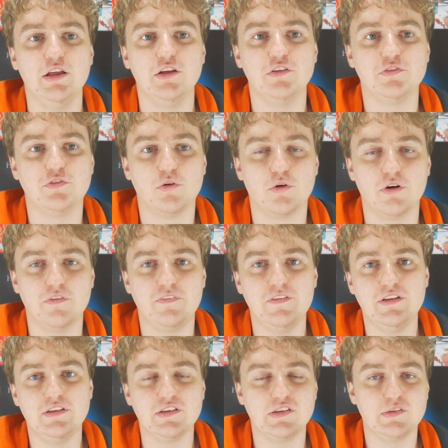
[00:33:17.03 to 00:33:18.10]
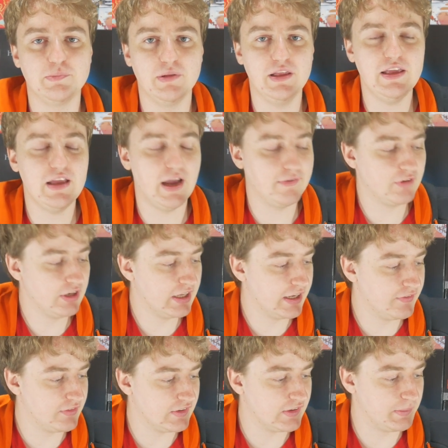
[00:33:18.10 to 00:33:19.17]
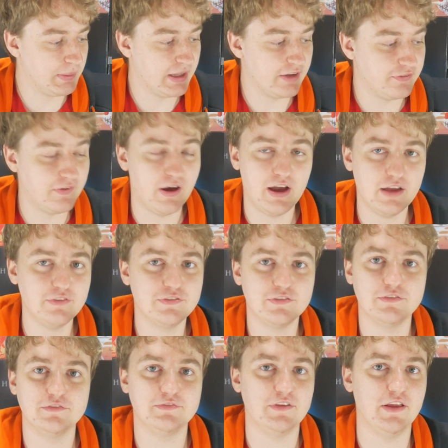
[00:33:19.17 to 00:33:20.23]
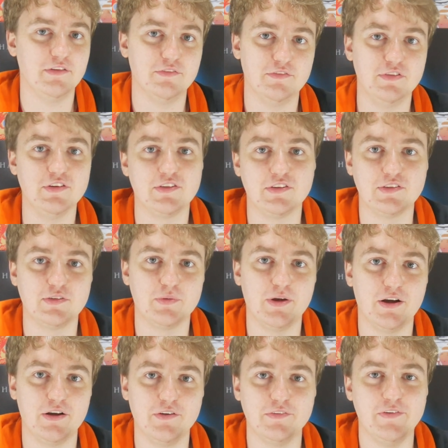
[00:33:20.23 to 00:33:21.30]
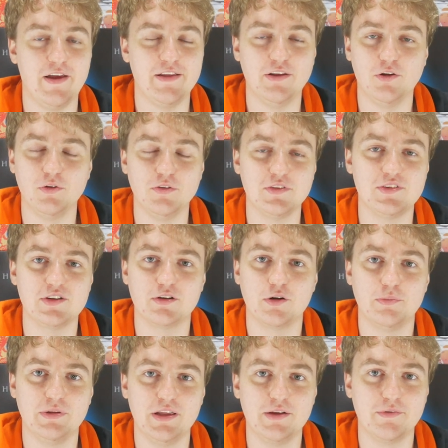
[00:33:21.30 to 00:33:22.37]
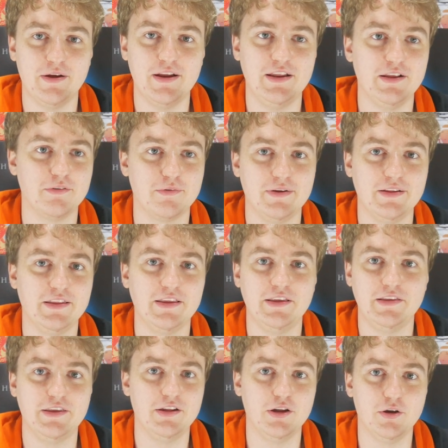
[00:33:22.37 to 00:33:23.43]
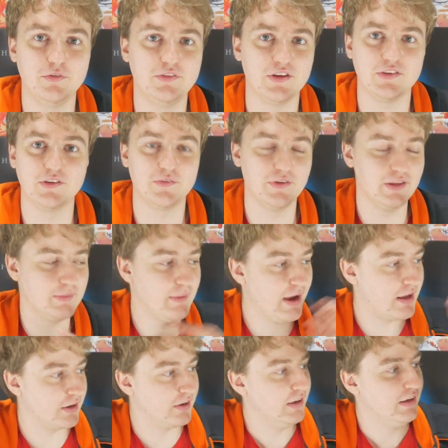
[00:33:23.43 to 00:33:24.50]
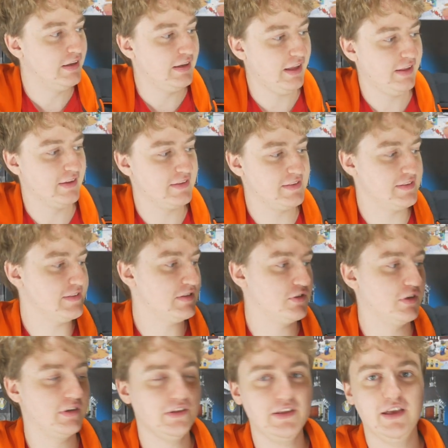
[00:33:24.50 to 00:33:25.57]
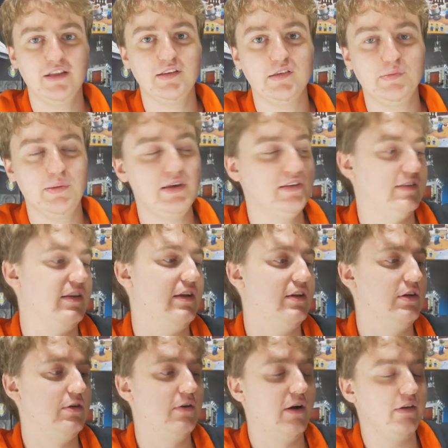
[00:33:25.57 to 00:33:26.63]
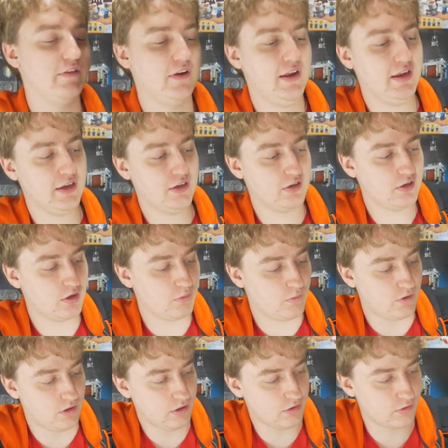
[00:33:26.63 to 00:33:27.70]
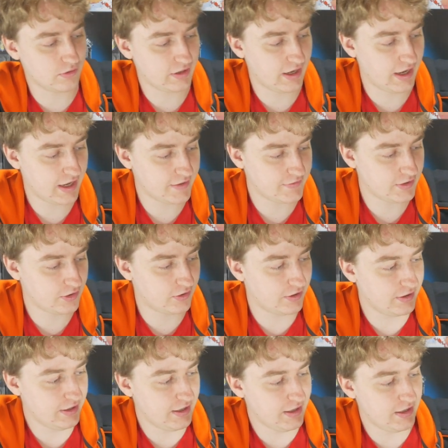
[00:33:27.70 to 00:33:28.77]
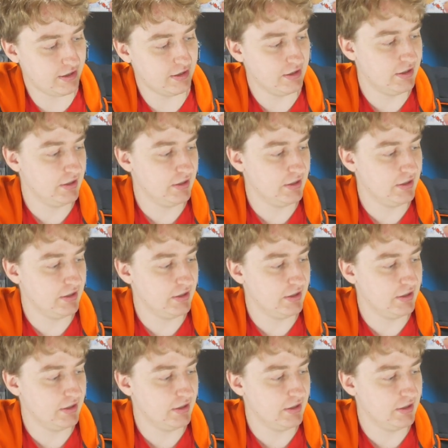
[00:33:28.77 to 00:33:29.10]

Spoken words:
For the display, I'm going to give display a 5, and this is where that whole 0 play rating really, you know, doesn't really matter. This is strictly a display set. You either hang it on a wall or you have it on a